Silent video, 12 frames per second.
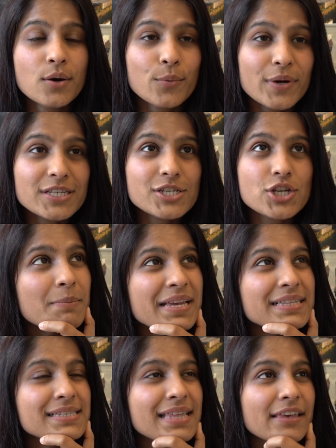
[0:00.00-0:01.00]
which
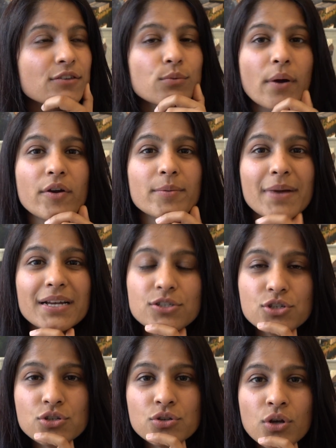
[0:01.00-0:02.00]
means thank you very
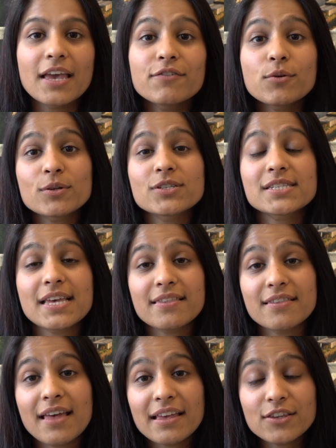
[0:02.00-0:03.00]
much. If you want to say
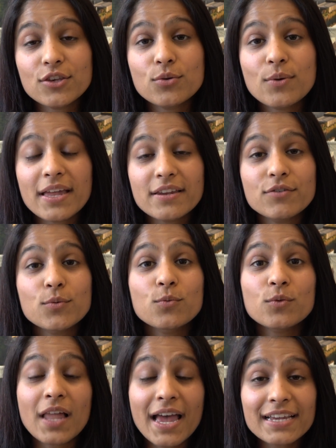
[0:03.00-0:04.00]
thank you and if you
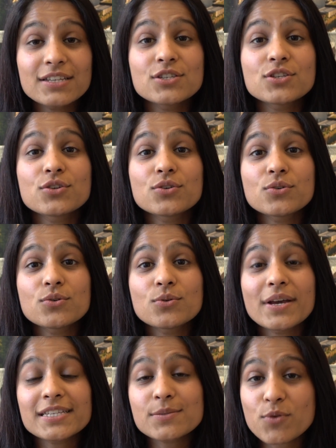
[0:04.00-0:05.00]
would like to
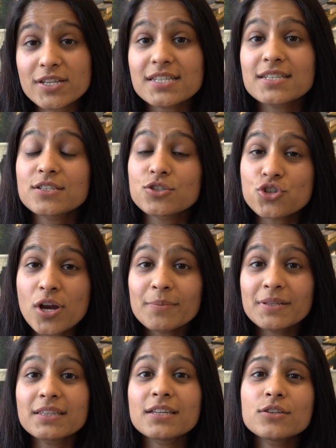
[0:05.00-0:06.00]
express it in
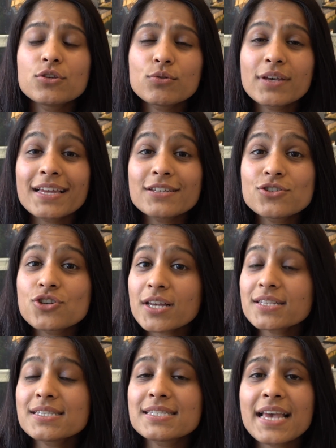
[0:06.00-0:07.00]
German, then you can
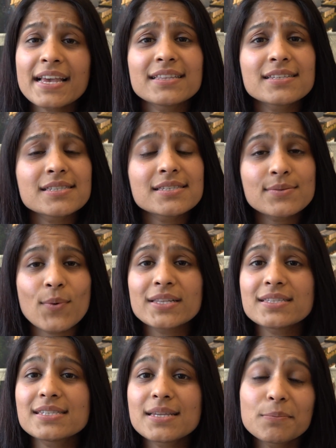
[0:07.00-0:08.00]
just say this
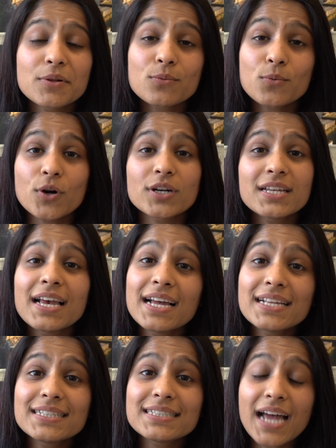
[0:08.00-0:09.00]
one simple word
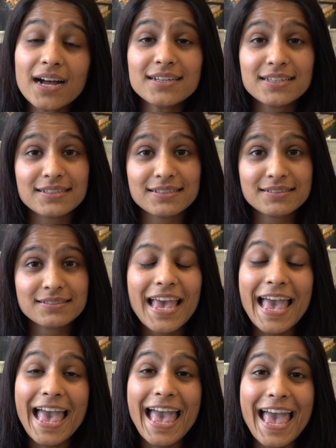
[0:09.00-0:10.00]
danke.
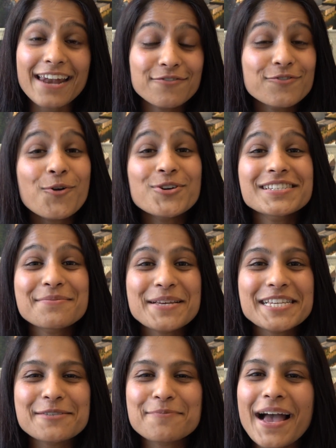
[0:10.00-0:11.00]
And of course, a
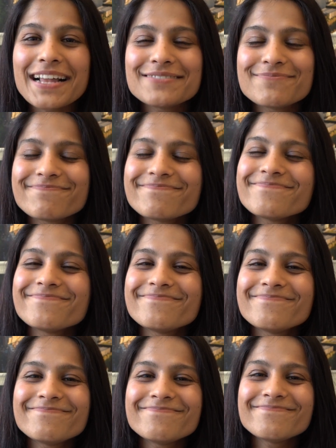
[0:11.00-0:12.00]
big smile.
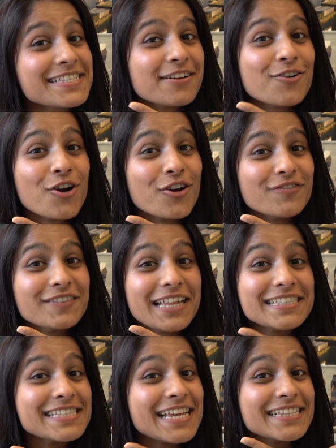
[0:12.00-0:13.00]
This is the curve
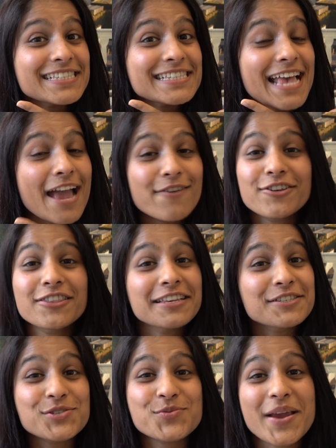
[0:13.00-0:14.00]
that sets
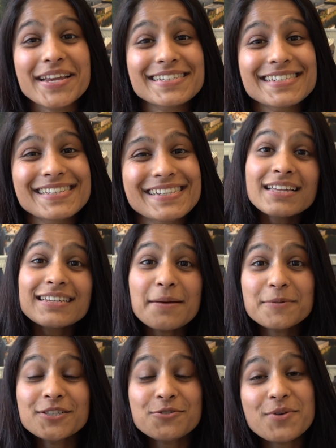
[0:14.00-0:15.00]
everything straight.
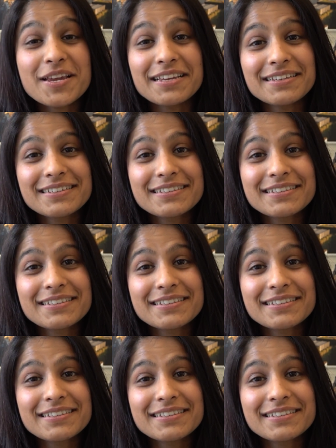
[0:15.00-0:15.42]
Number 3,